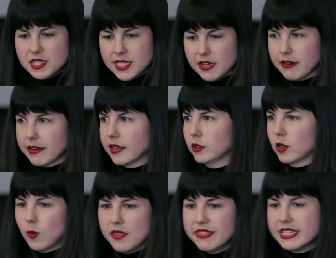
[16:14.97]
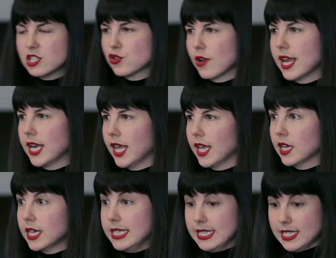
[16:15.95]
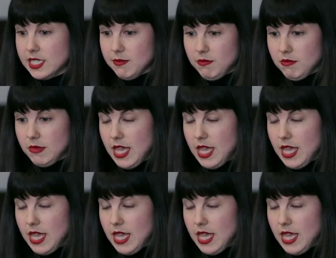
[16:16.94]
material or when this training is